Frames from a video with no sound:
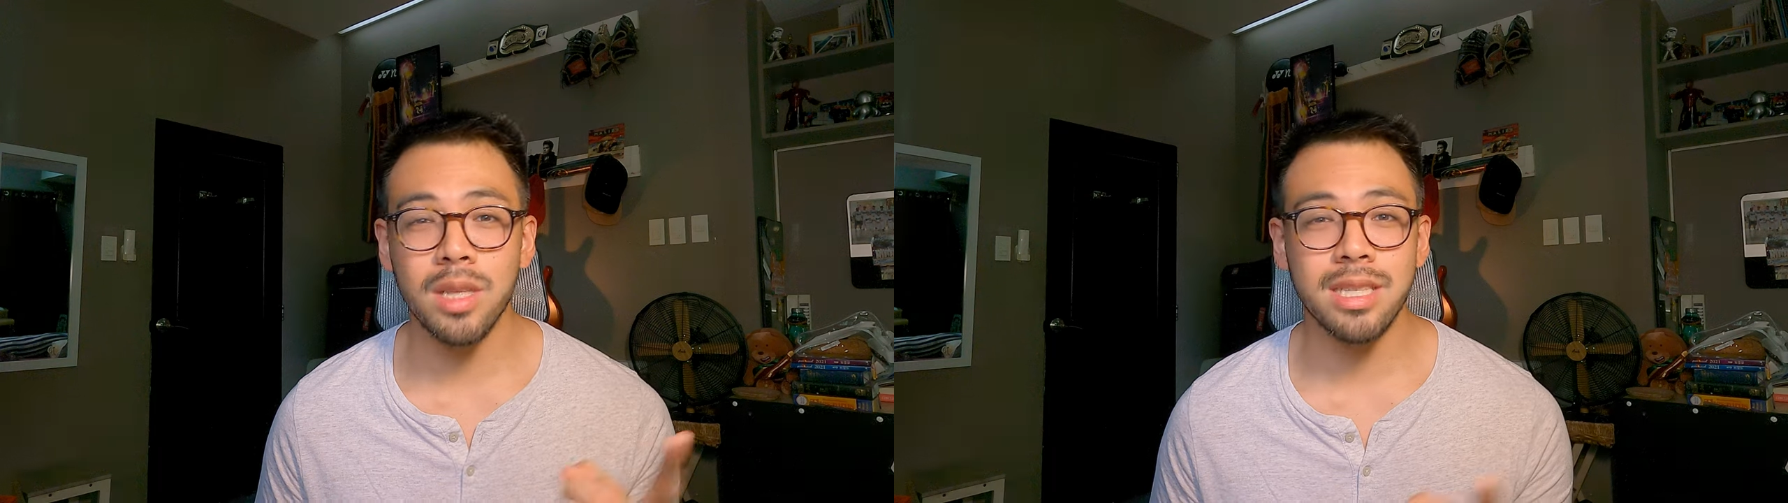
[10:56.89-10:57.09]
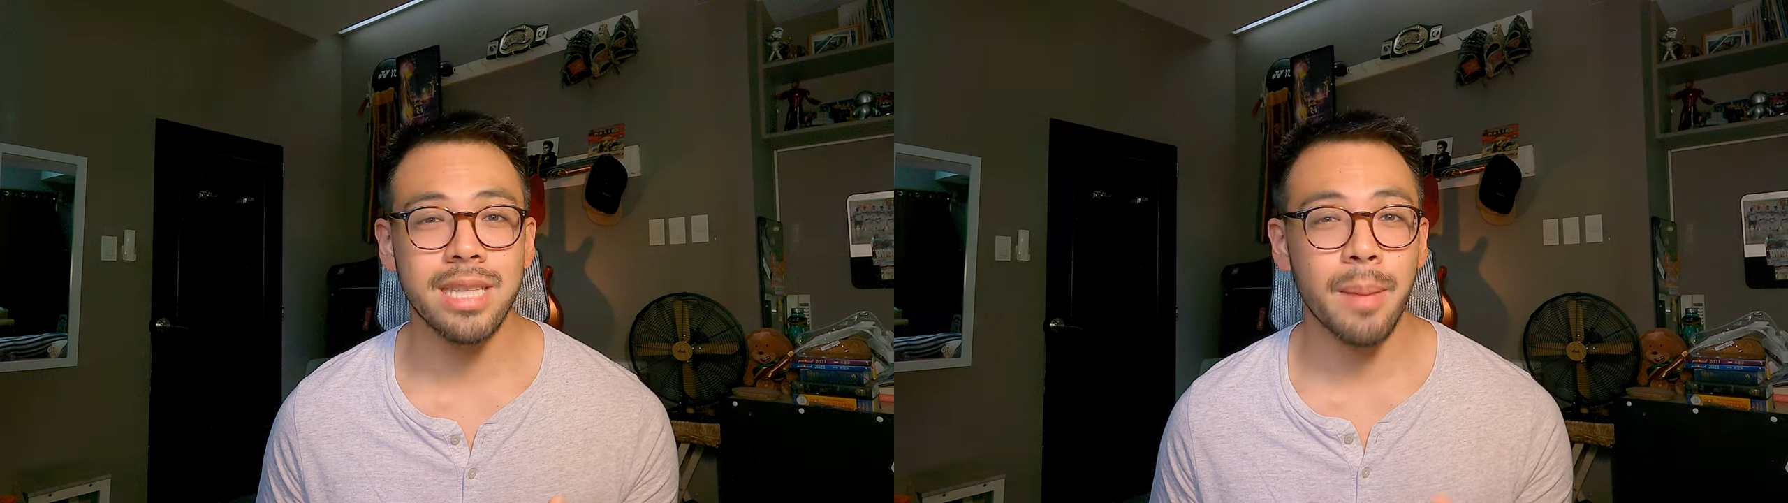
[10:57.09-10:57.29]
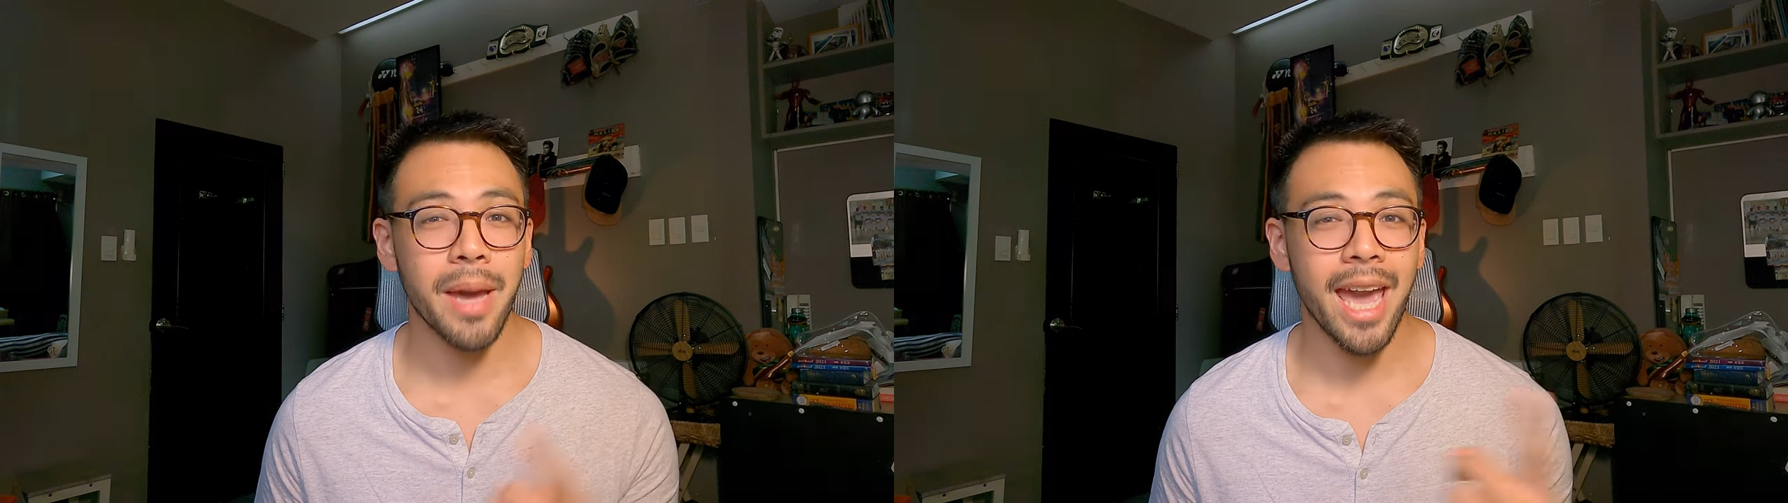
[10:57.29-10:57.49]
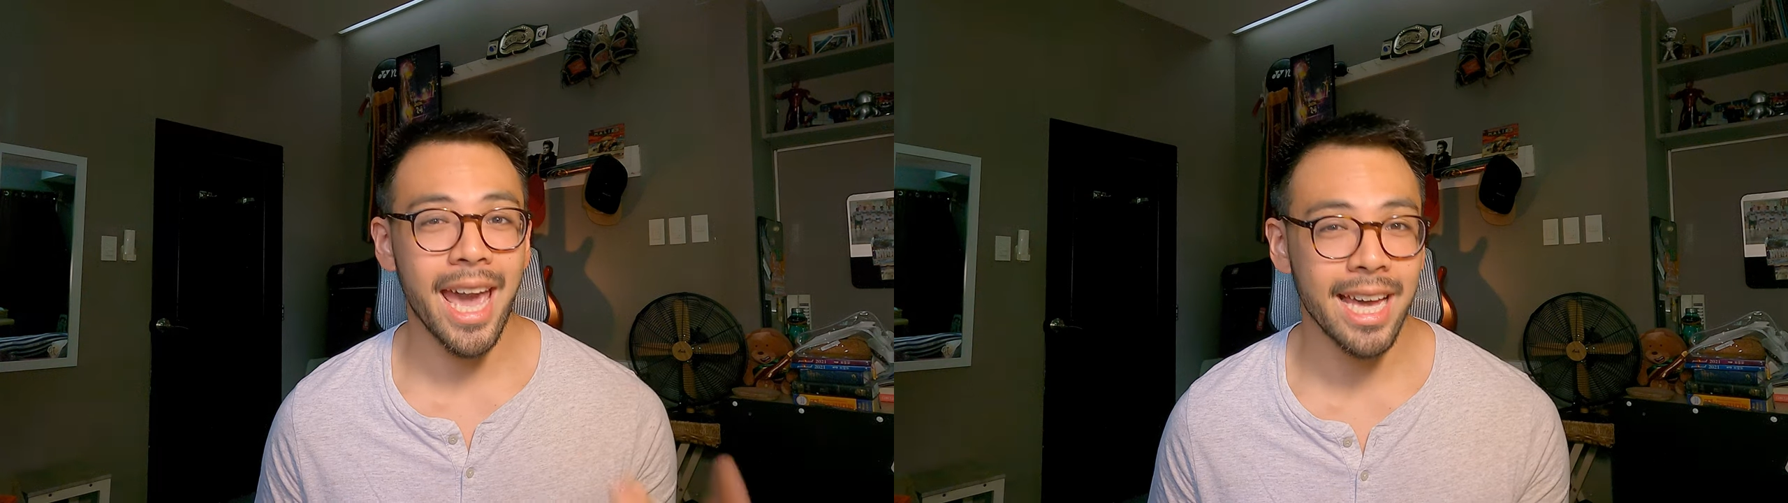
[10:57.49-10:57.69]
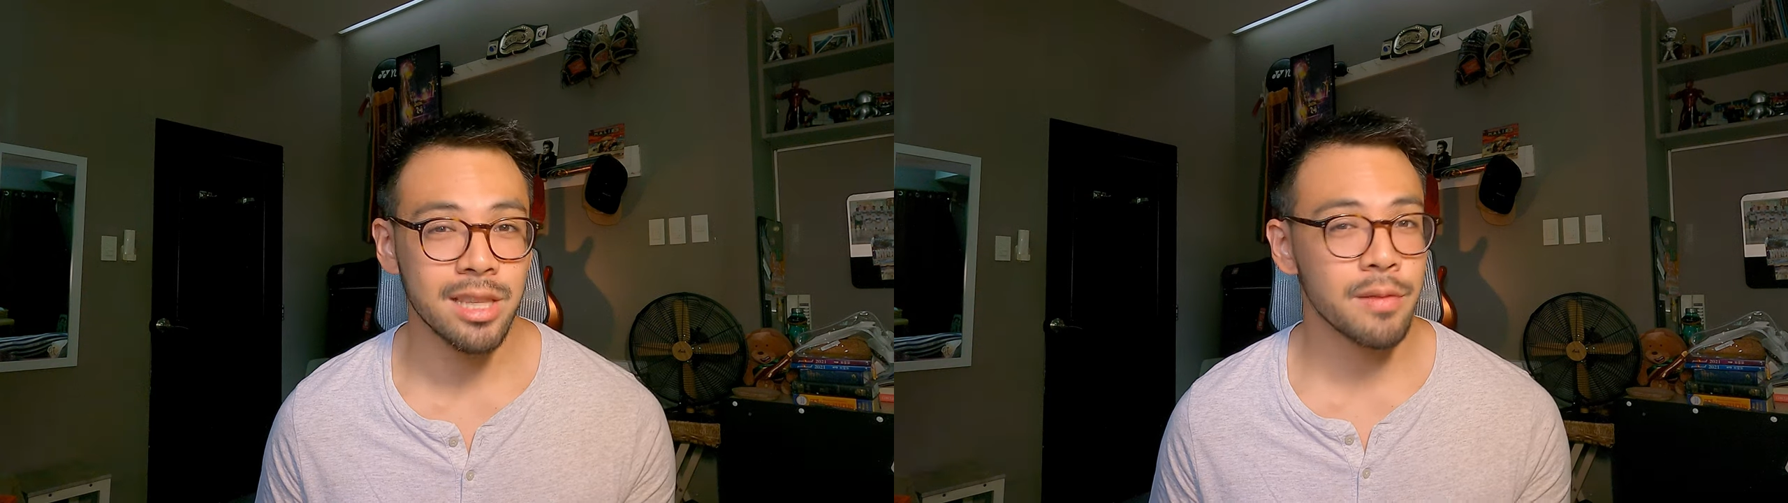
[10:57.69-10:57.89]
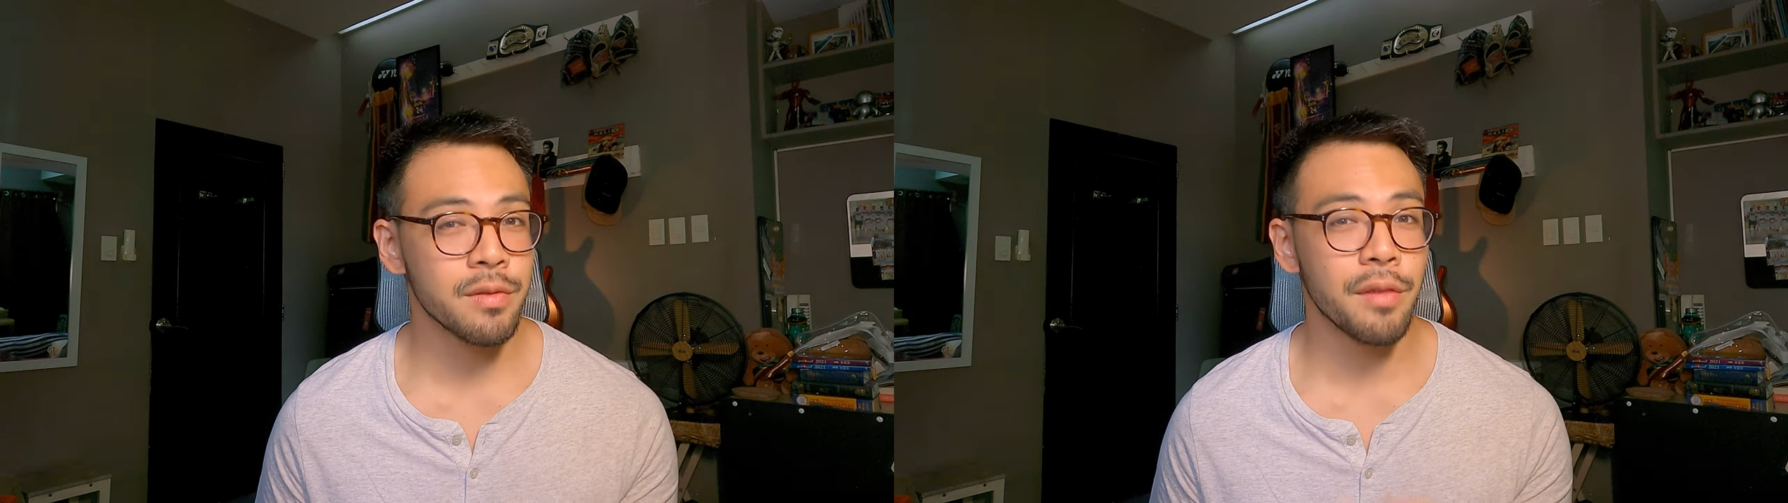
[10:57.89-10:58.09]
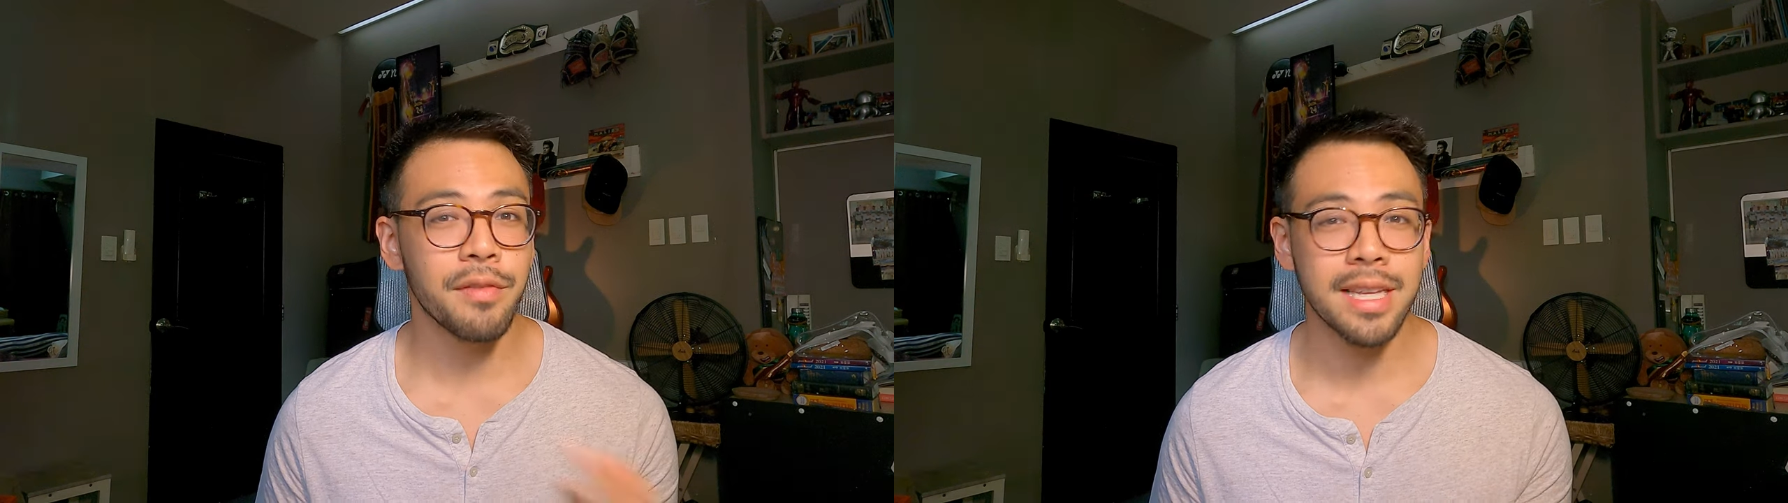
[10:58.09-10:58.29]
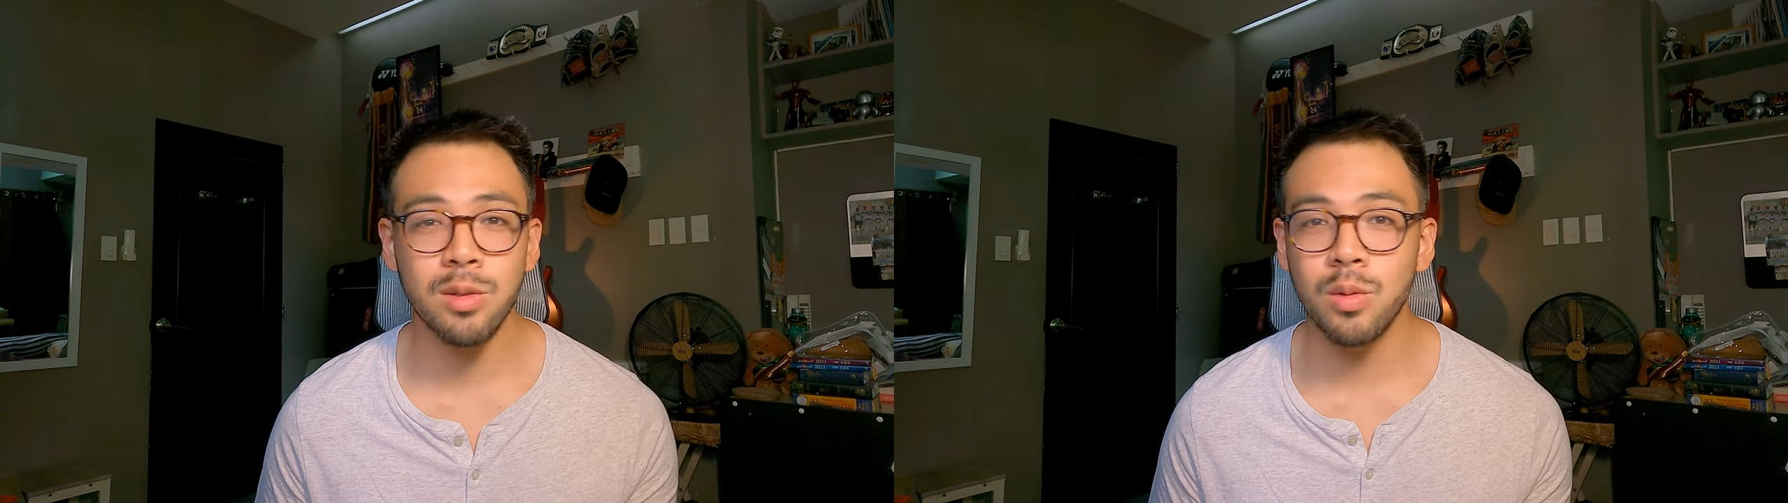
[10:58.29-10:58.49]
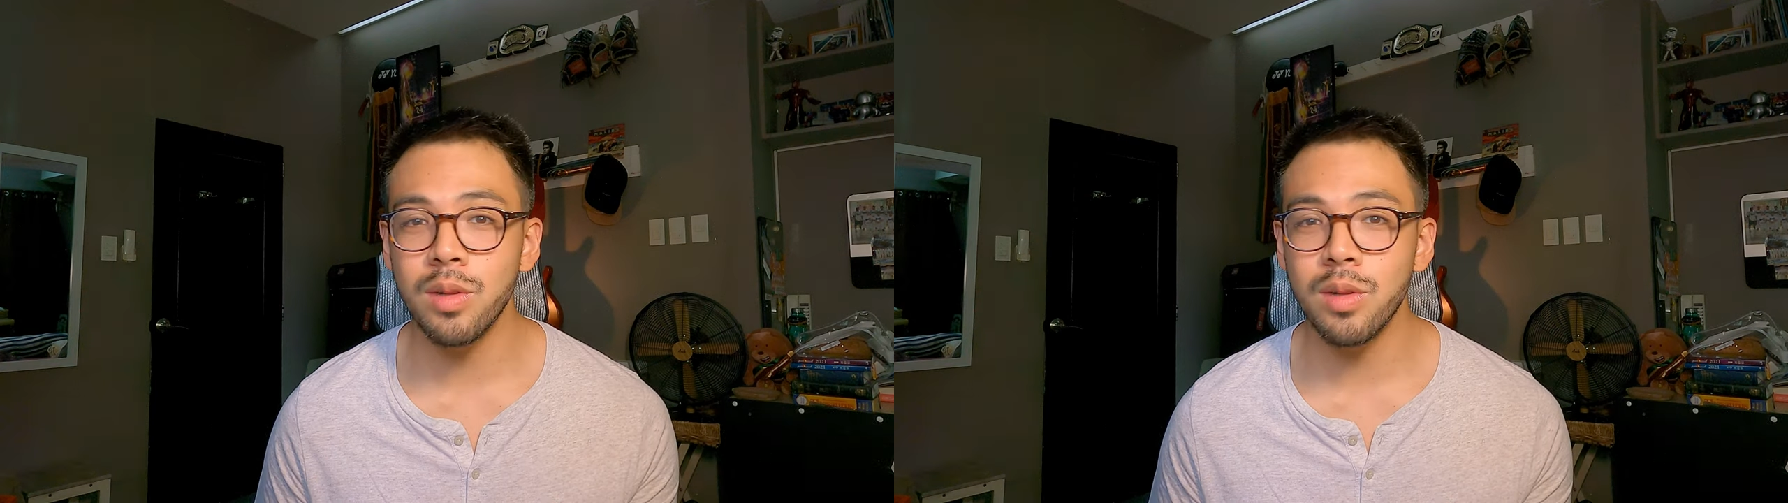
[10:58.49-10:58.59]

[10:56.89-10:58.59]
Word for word: step ahead of the vet school